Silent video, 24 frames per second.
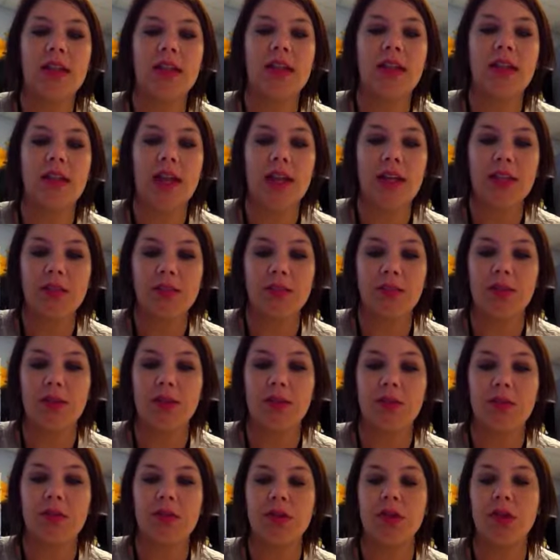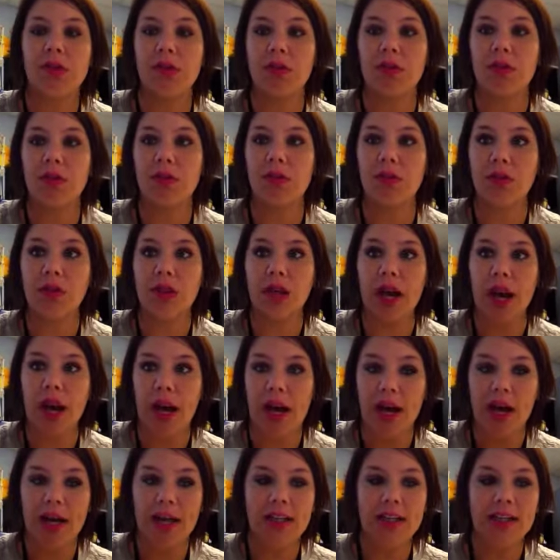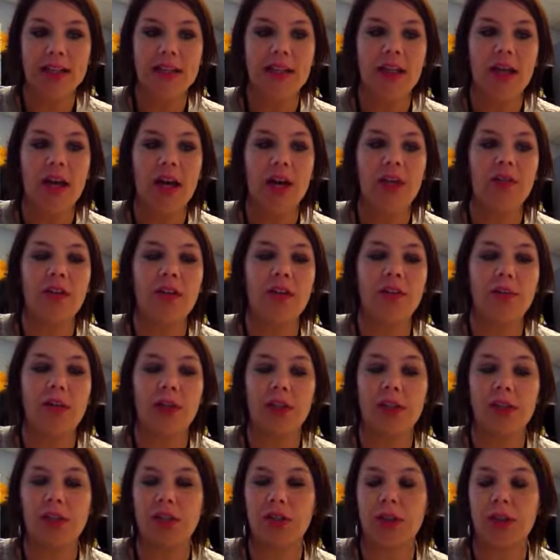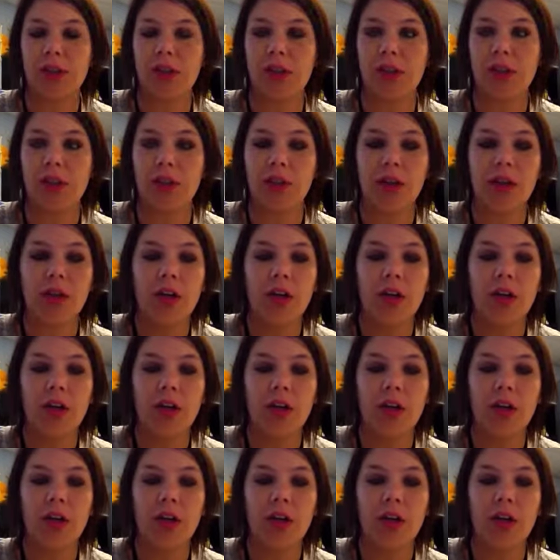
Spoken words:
classrooms through the eyes of an administrator,